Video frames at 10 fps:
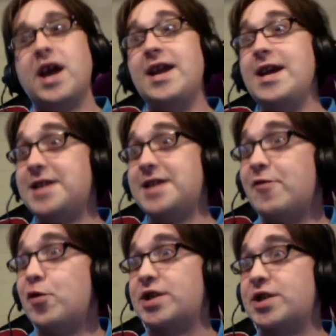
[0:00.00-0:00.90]
It is
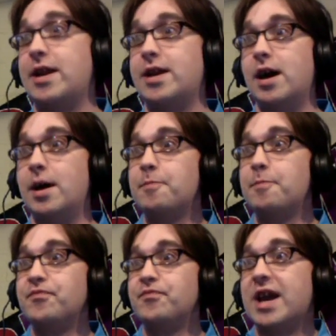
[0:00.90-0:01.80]
Evil Santa.
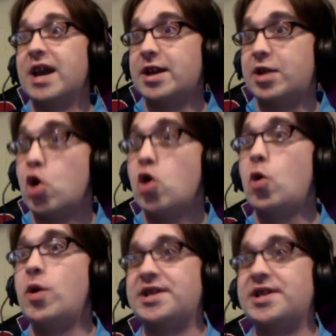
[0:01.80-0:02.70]

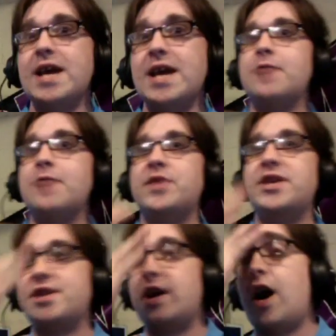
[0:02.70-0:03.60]
Google is taking
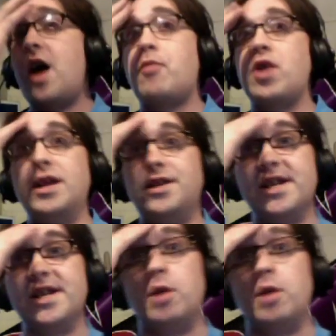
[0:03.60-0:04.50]
this operating
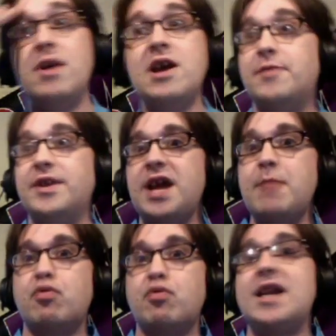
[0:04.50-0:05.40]
system that they
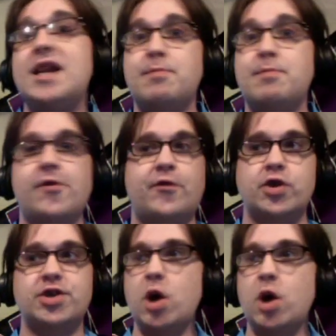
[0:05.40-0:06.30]
bragged about for
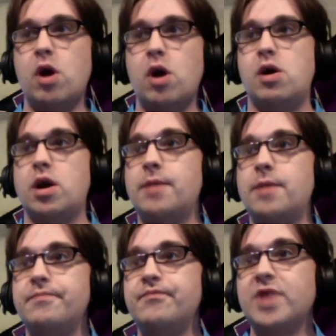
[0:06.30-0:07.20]
so long
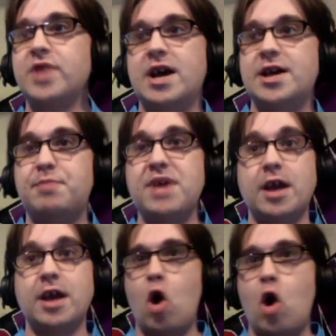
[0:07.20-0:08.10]
as being
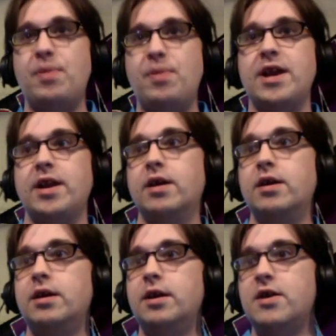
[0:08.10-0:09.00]
open
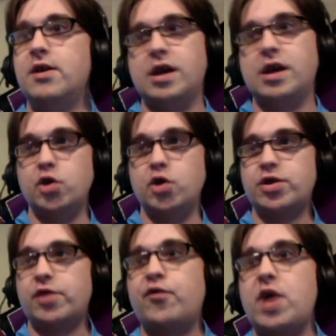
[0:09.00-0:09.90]
and
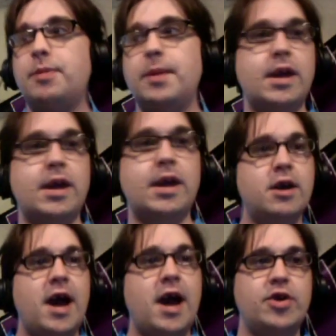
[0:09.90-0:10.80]
user-friendly,
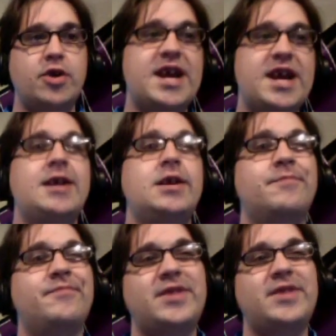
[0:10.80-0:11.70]
and they're saying,
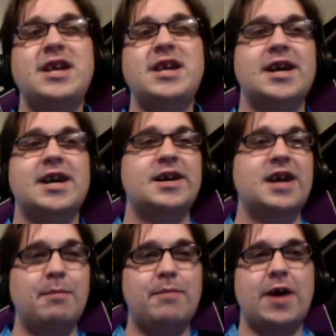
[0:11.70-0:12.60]
yeah,
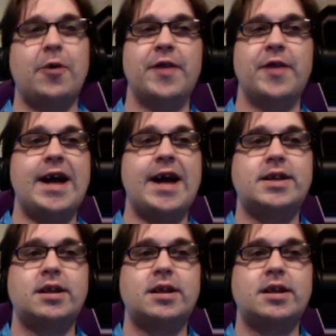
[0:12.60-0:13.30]
about that.